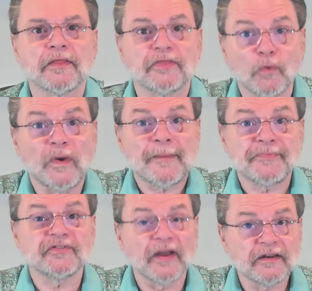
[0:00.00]
the
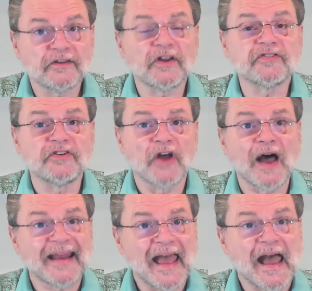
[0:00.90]
website does
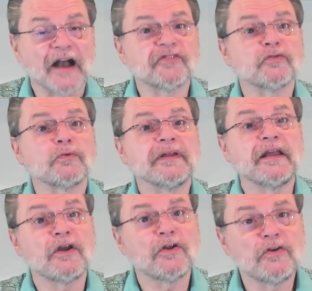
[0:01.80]
not
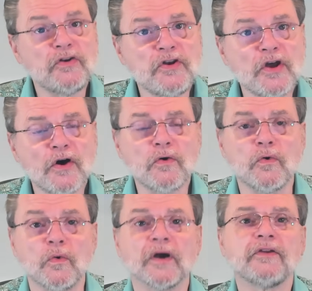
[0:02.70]
actually
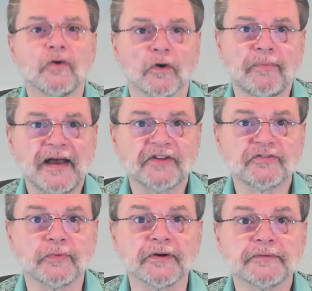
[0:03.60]
know your
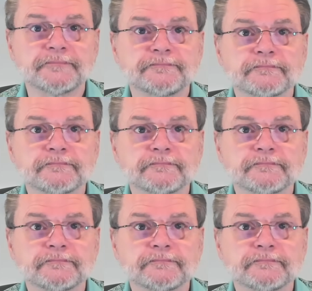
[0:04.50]
password.